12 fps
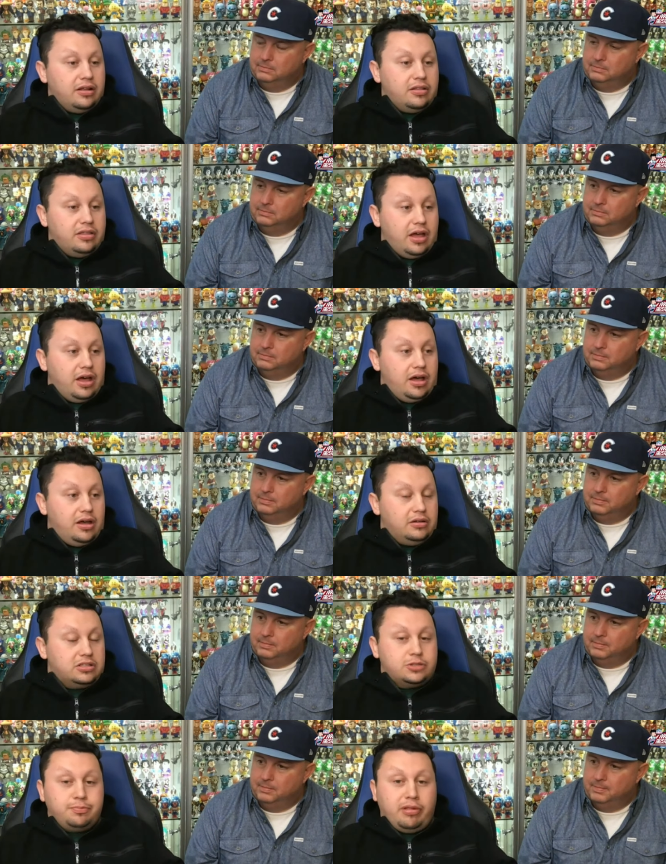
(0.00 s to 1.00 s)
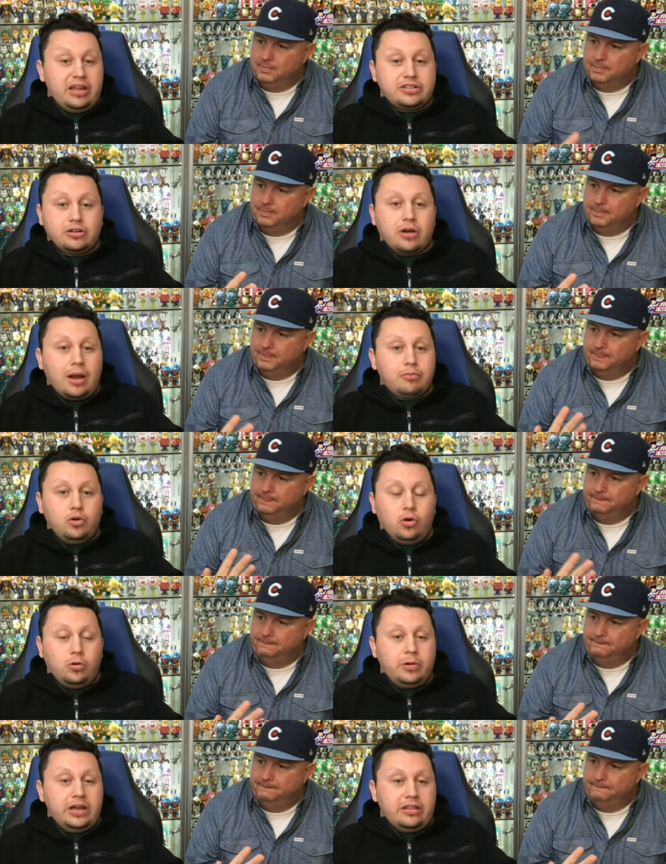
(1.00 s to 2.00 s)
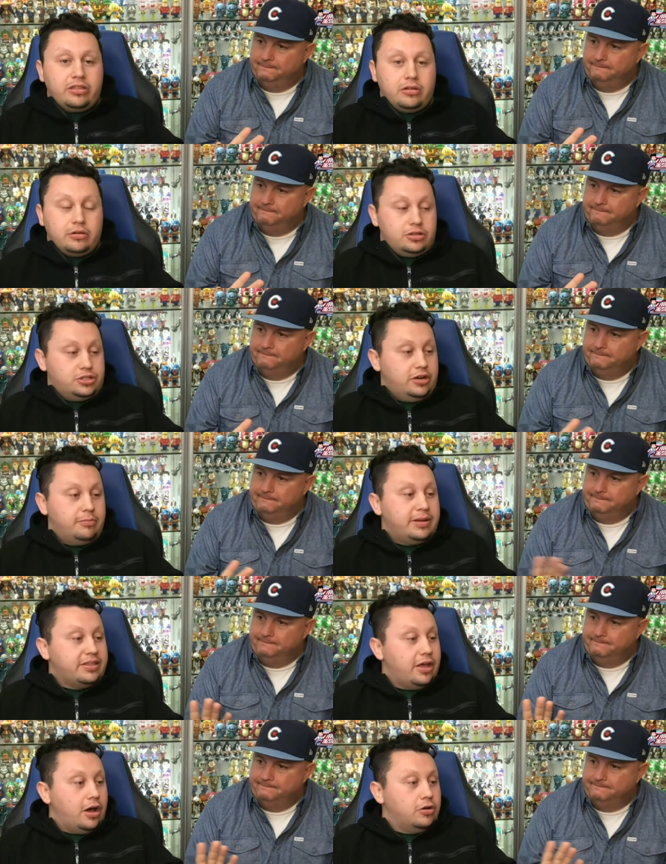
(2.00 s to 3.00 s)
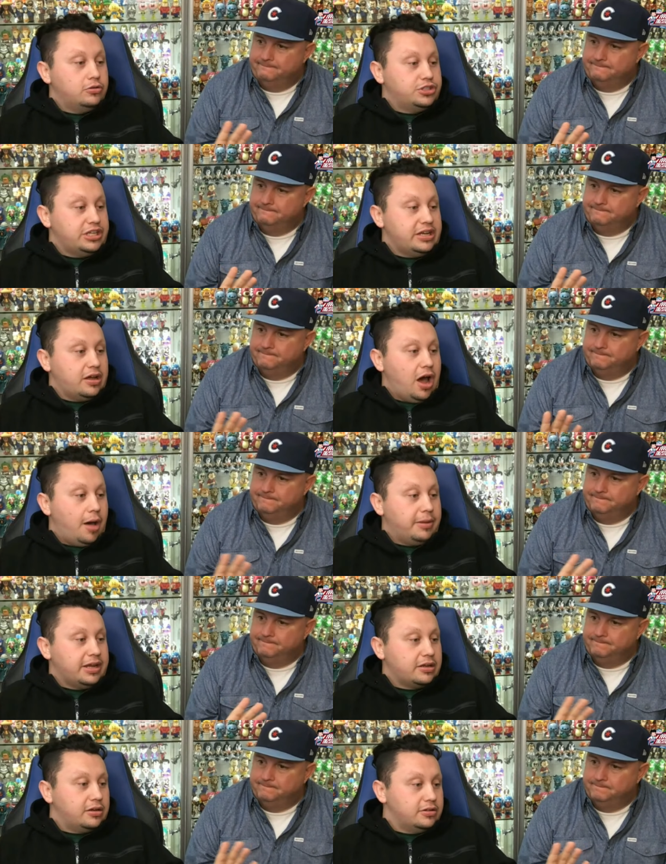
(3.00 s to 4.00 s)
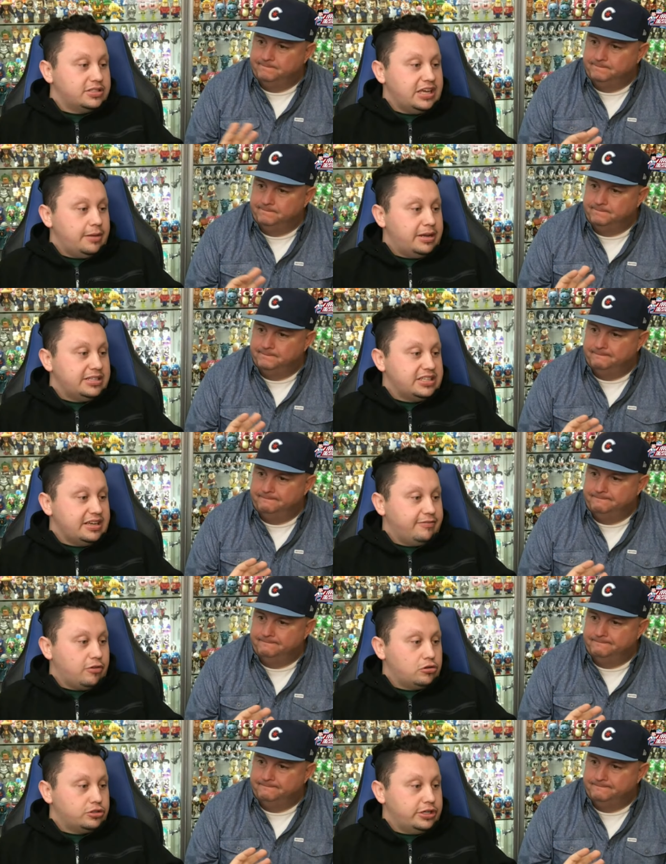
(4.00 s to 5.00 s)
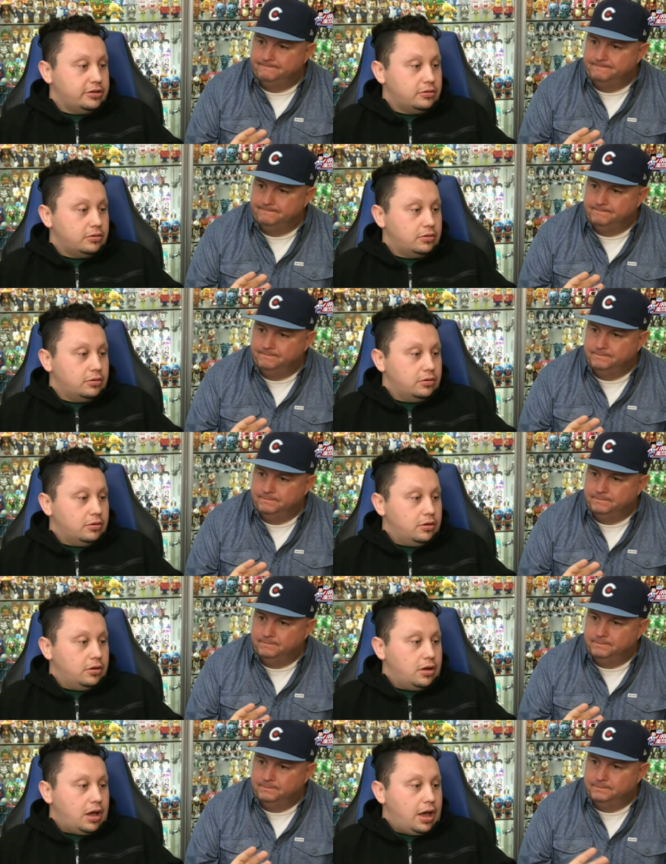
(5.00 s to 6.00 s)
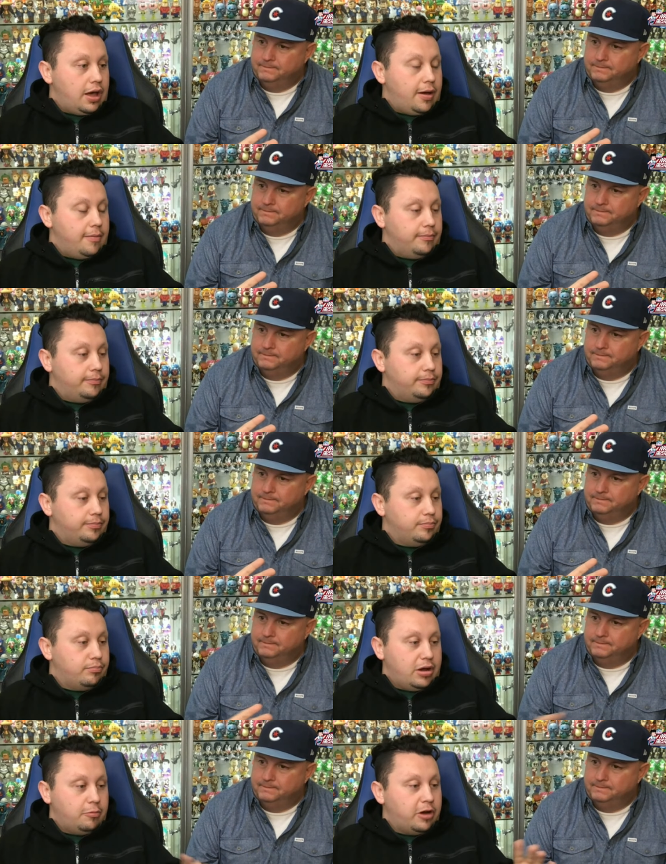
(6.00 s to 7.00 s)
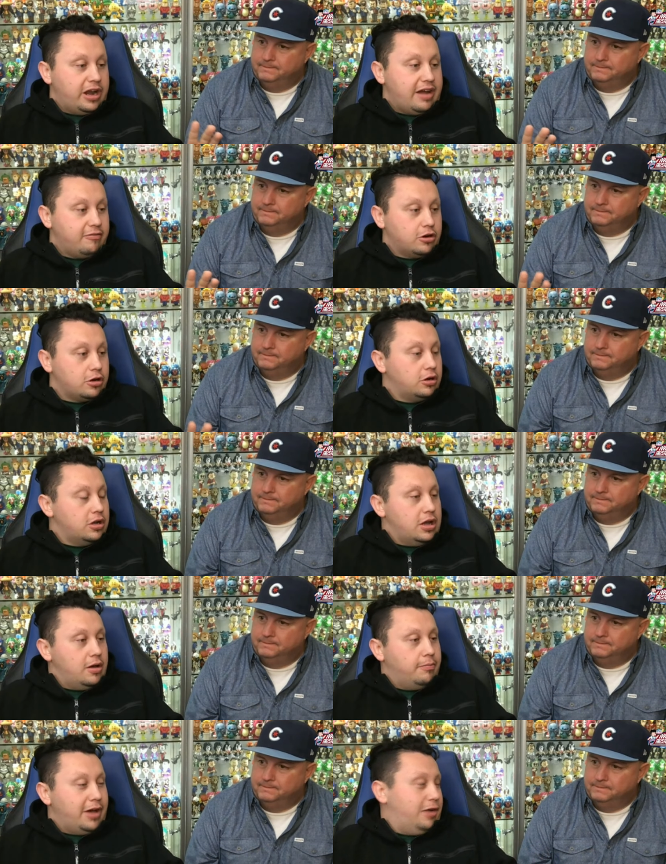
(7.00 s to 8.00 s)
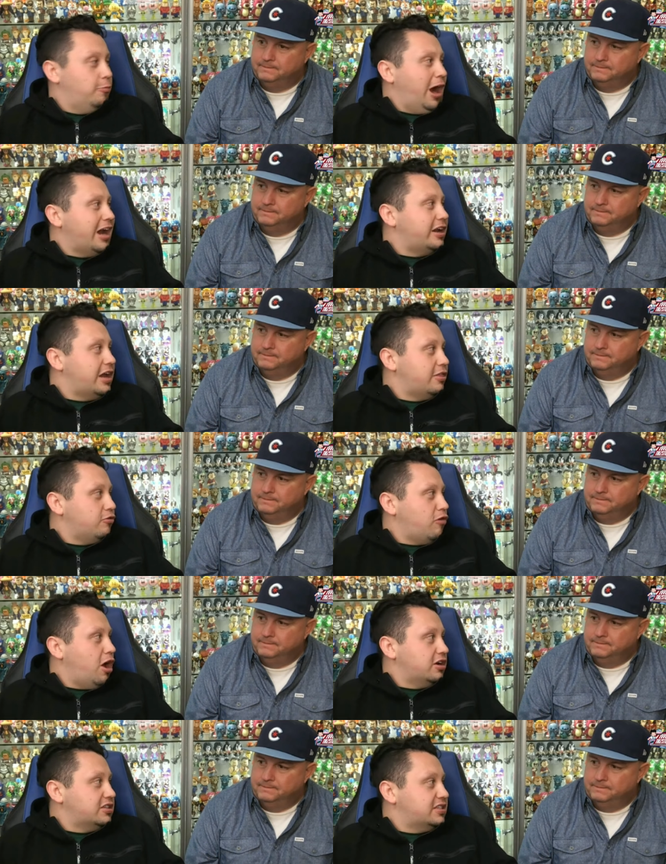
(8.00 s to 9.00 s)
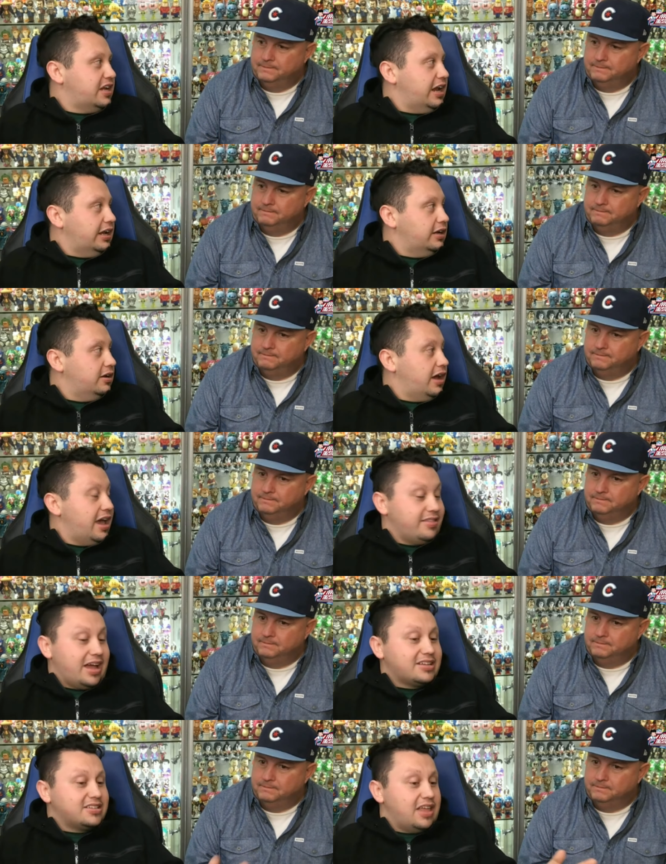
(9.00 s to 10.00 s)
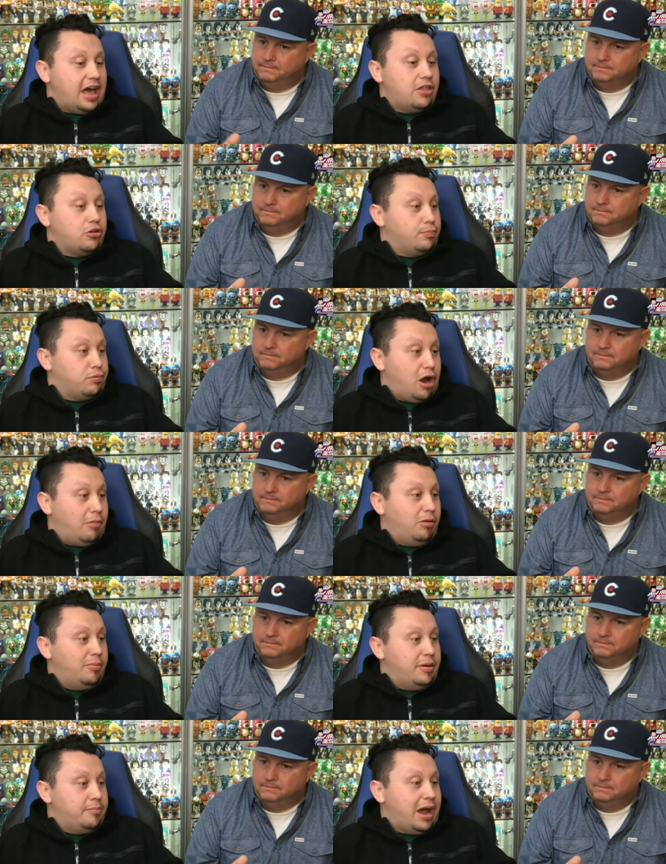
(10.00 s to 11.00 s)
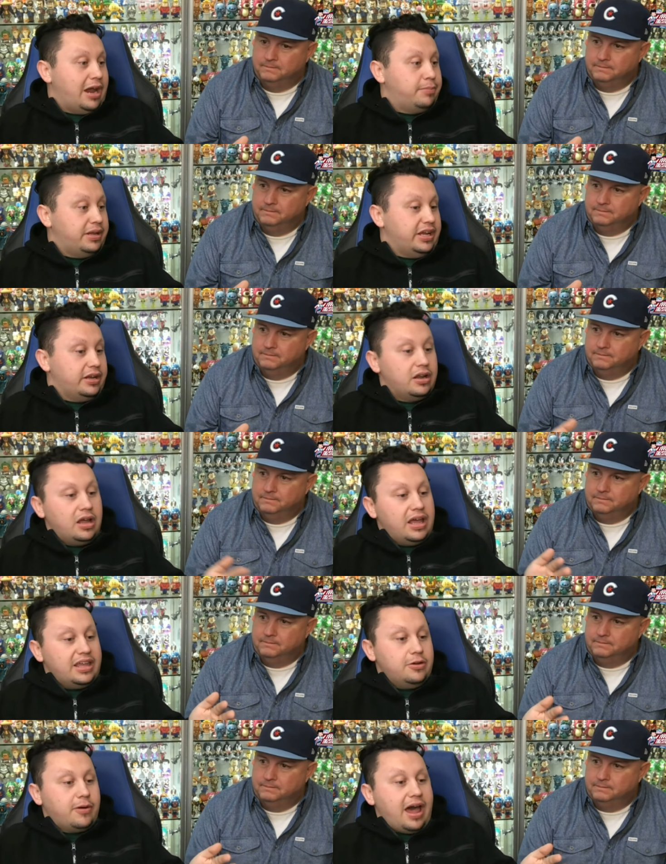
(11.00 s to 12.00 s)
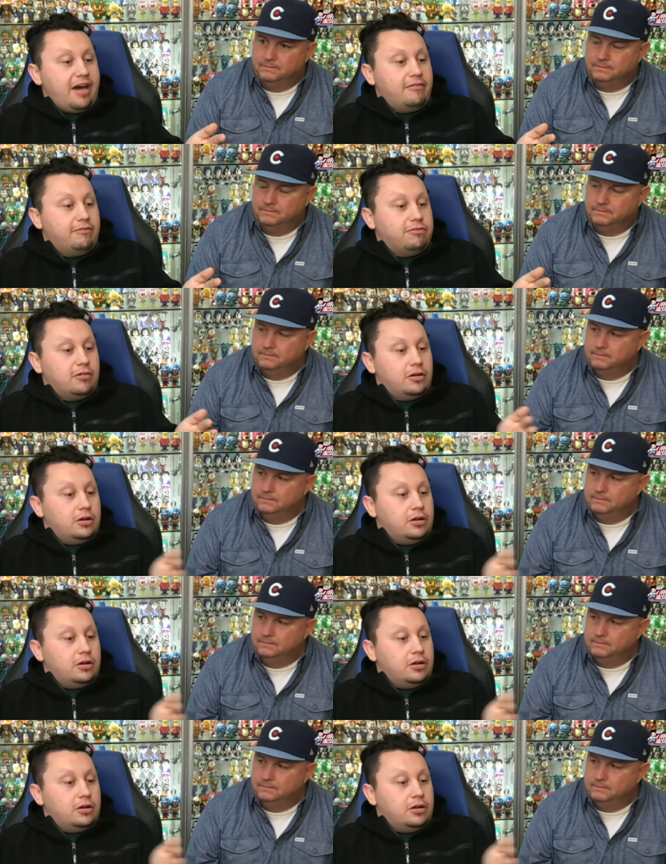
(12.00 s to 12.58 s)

Speaker 1: The Splinter I'm cool with should have been the OG comic TMNT version. Um, but whatever. But why another Rocksteady? And that's the other problem, in my opinion. You have